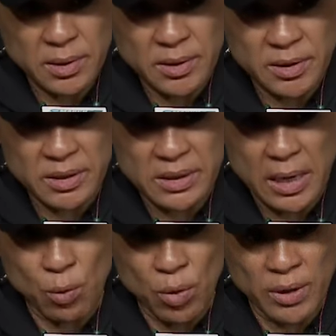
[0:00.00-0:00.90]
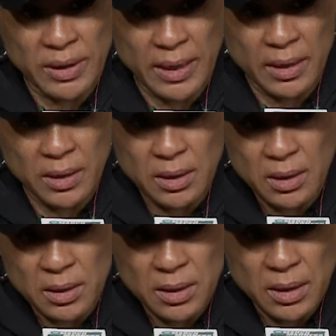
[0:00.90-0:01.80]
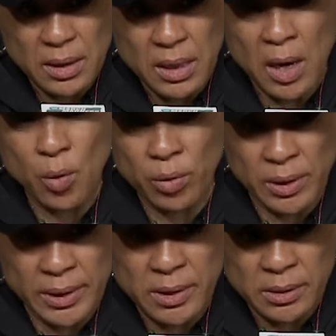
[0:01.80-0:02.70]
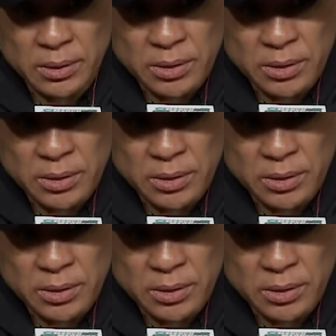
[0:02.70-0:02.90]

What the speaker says: And she's not one that outwardly